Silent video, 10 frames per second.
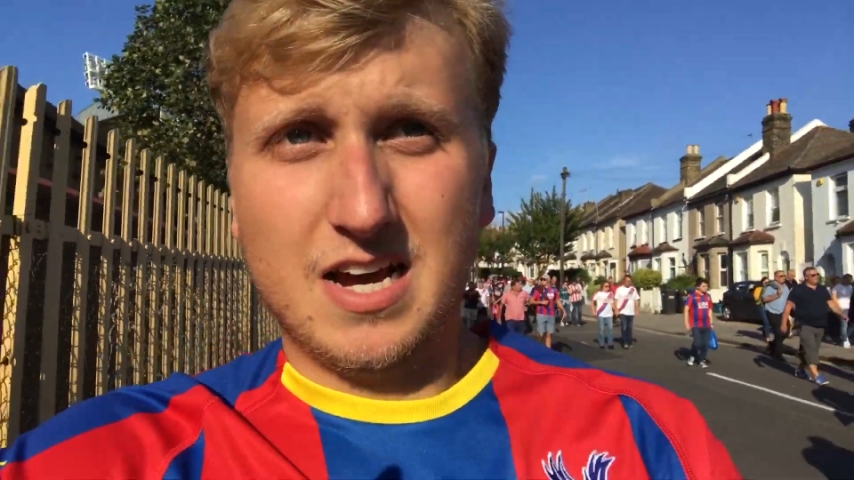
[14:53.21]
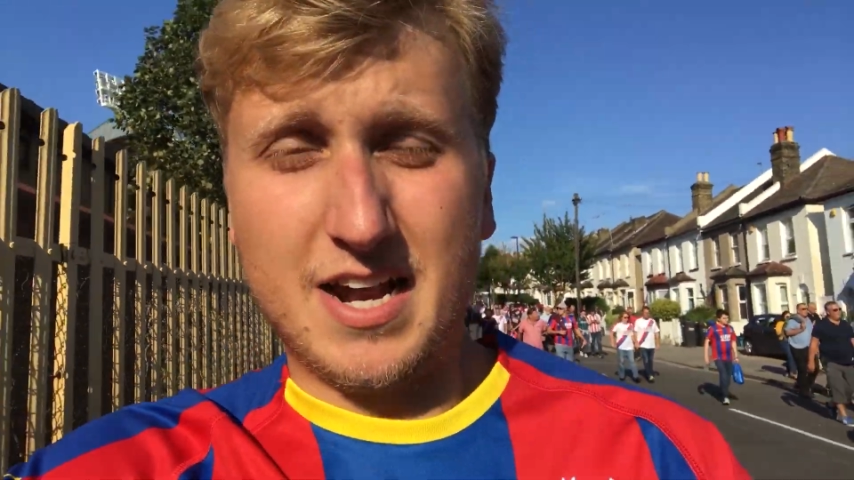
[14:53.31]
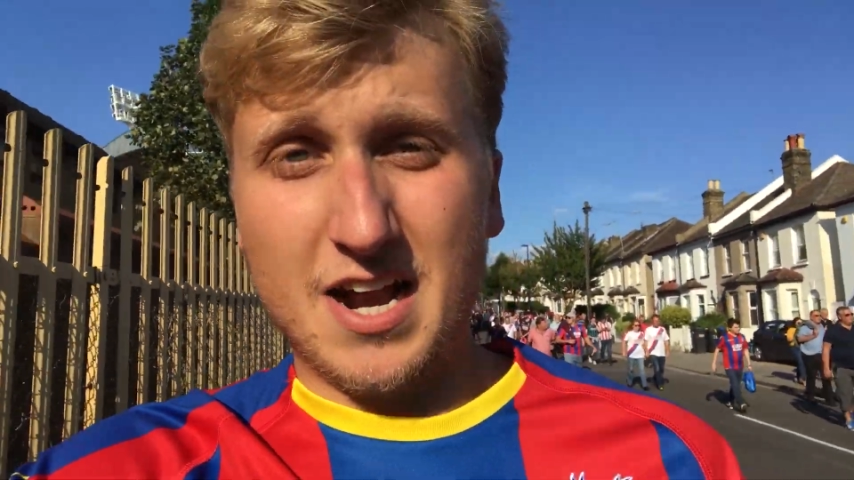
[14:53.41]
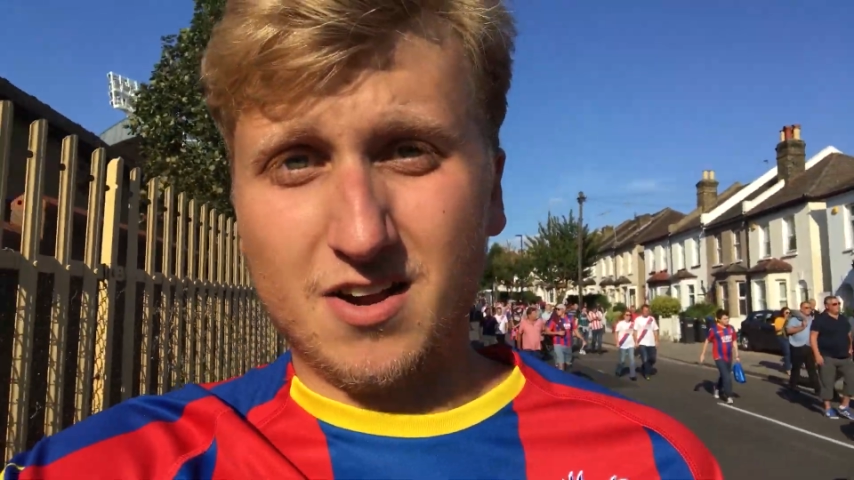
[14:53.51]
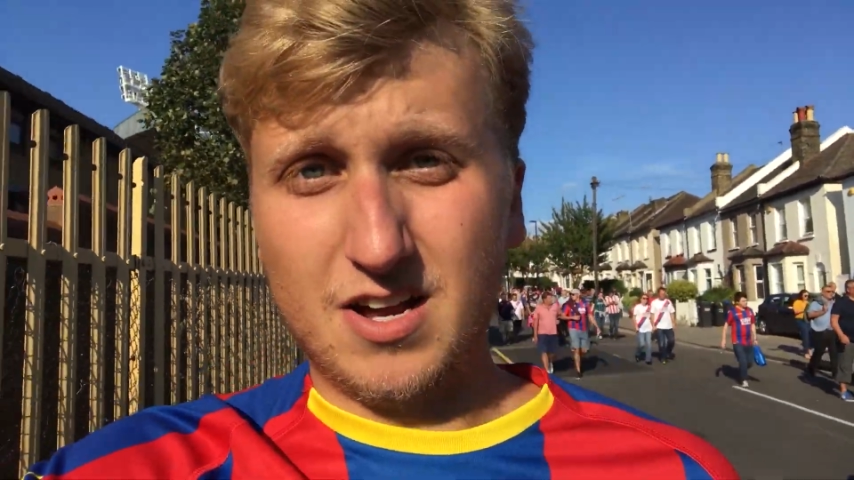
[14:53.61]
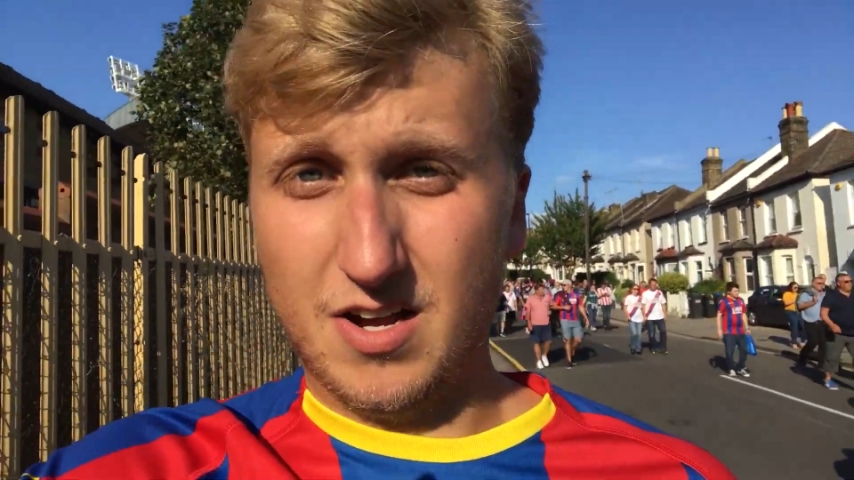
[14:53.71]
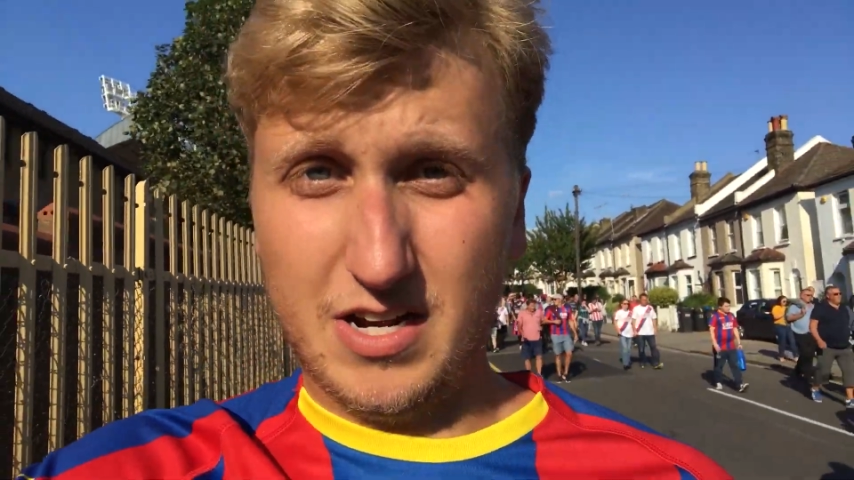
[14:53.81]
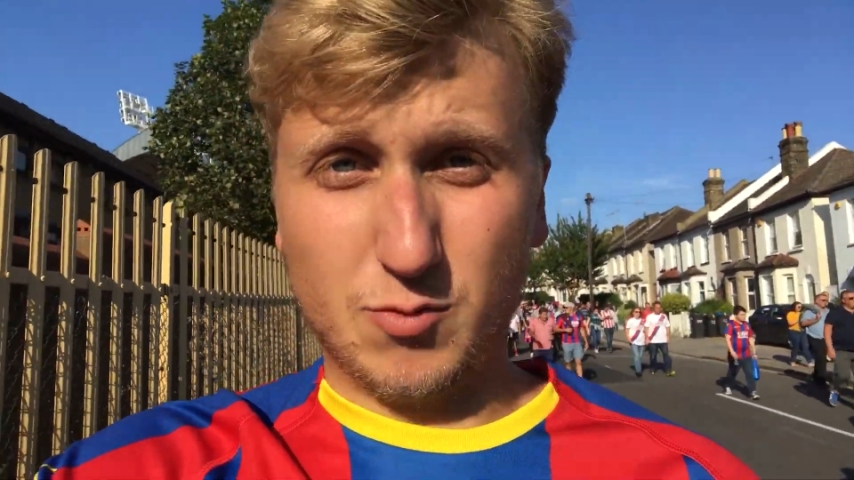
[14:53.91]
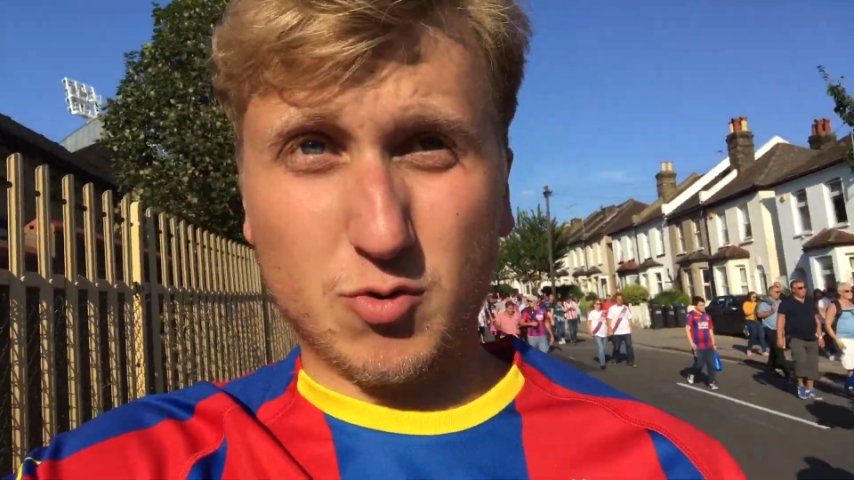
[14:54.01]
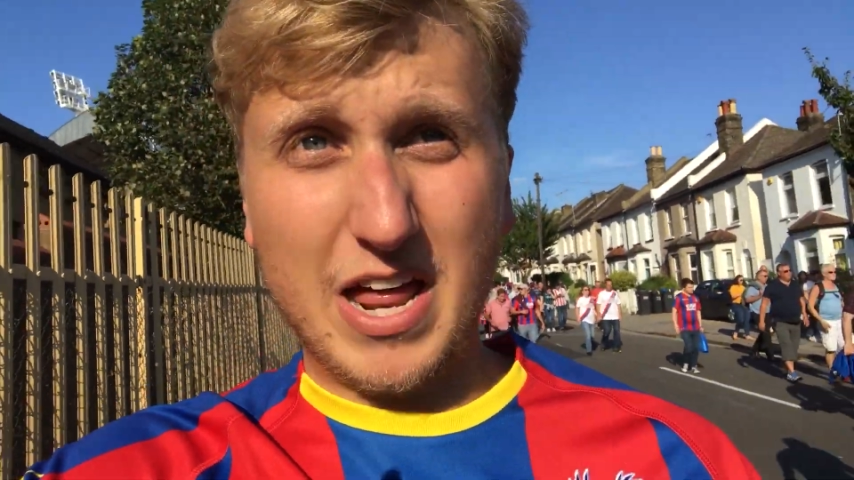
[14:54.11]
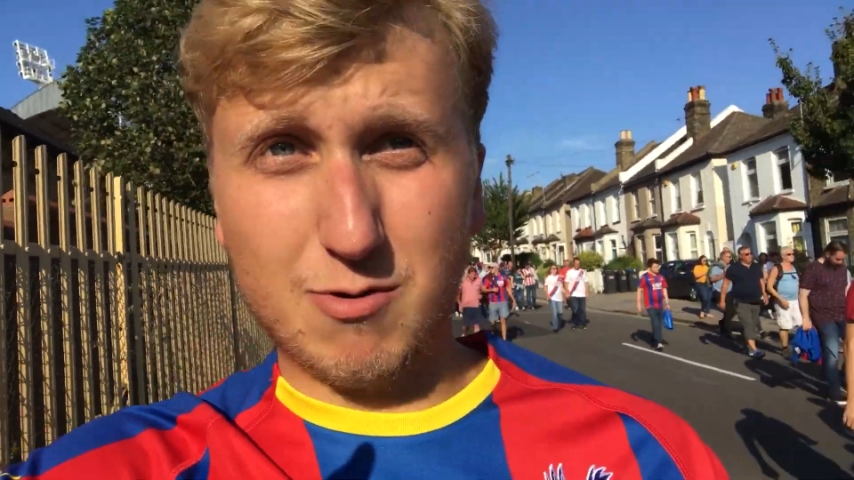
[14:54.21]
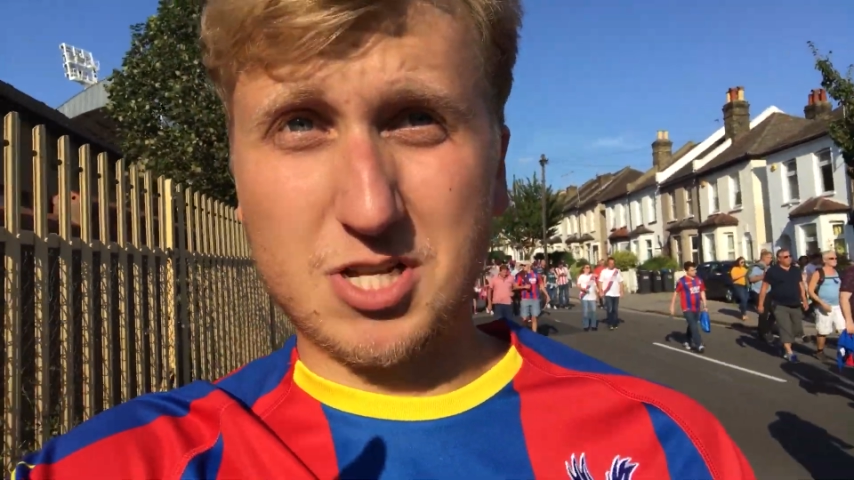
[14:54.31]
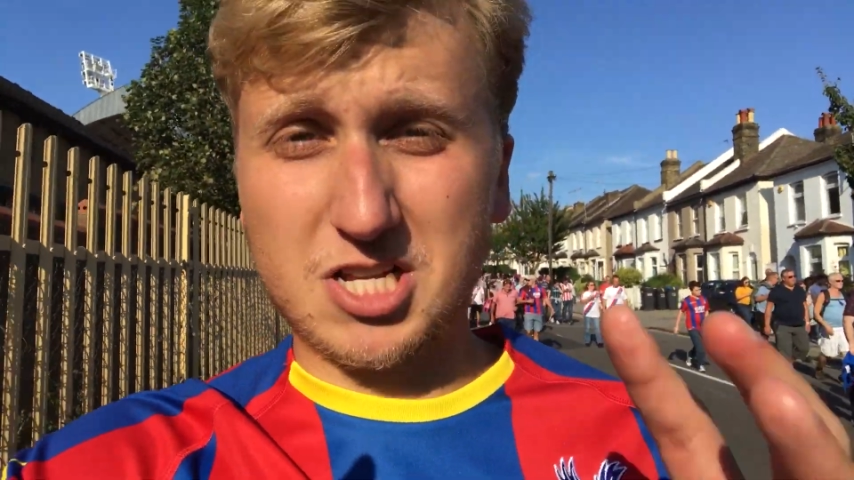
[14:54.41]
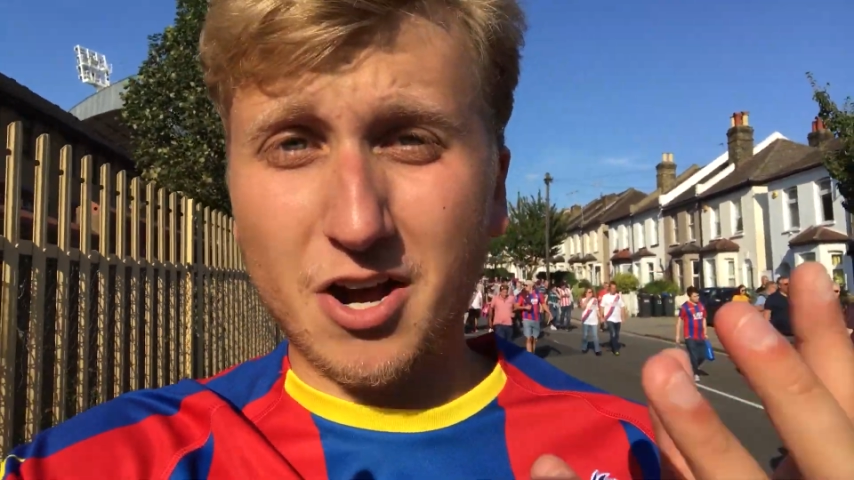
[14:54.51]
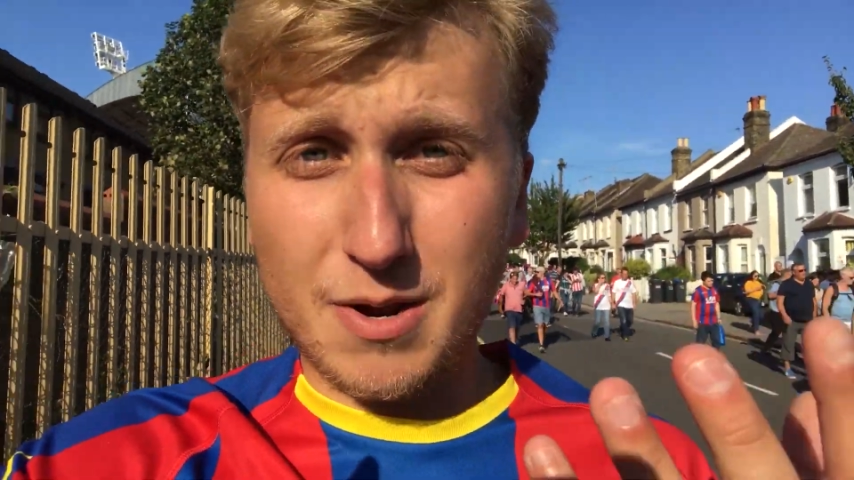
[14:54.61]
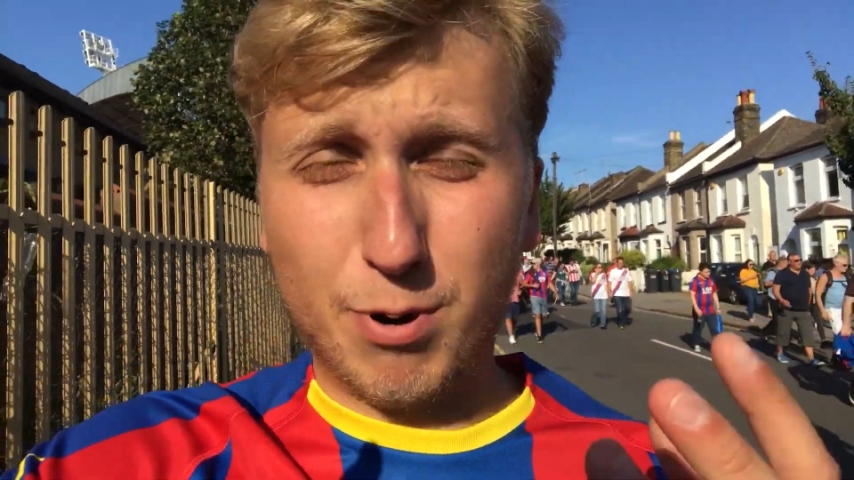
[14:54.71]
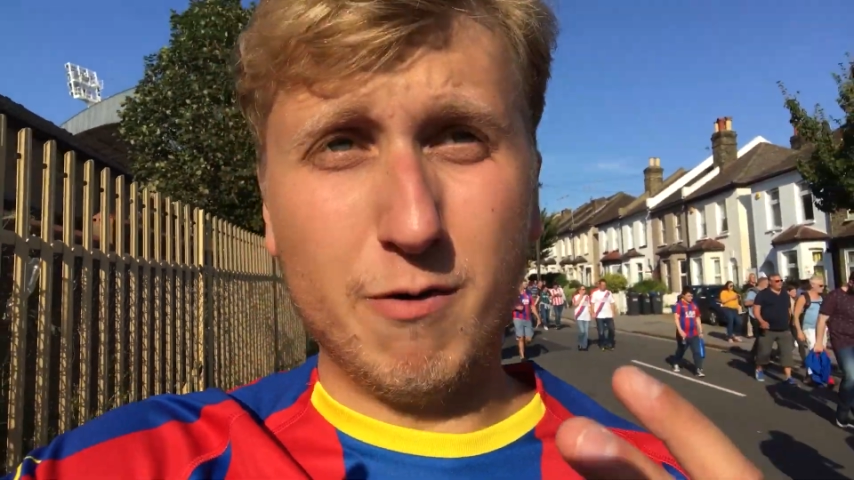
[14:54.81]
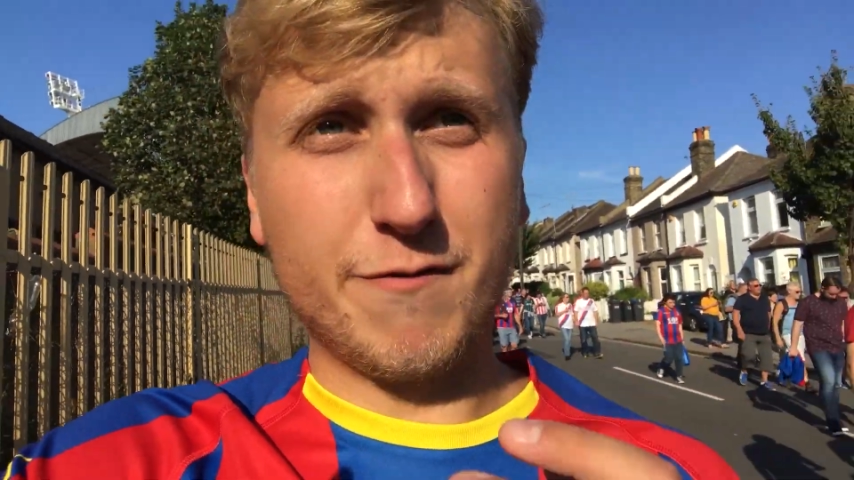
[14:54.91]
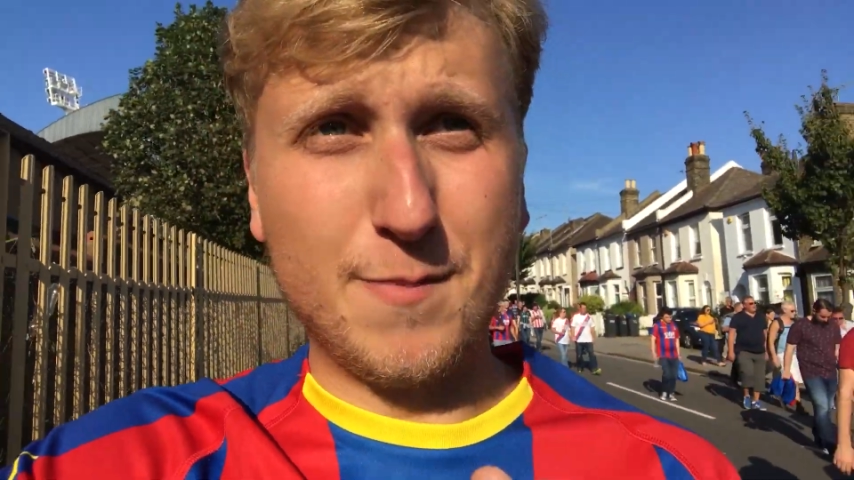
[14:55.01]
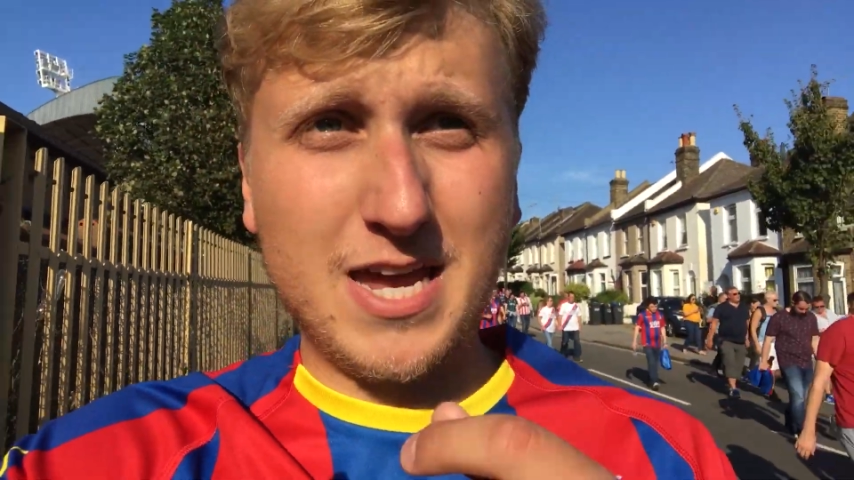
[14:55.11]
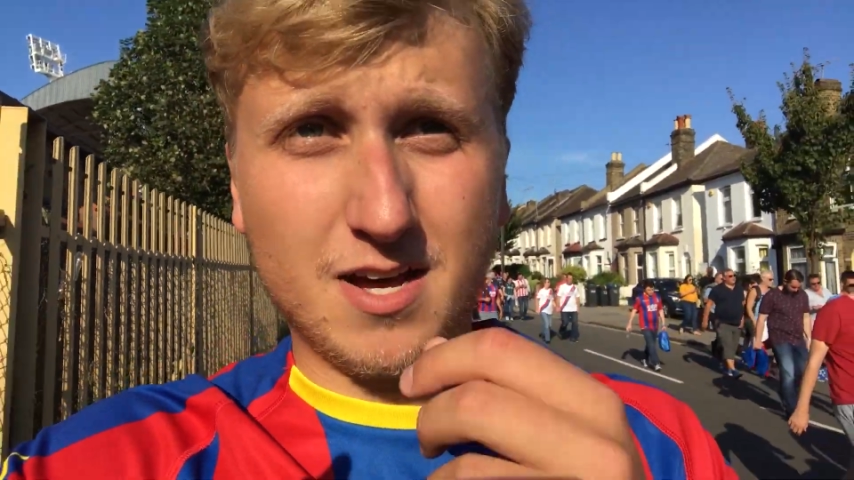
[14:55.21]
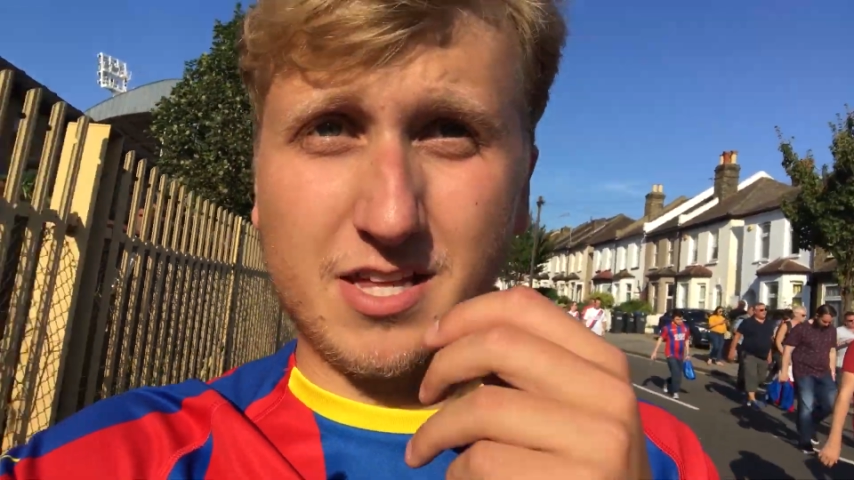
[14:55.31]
And then that was the turning point for me.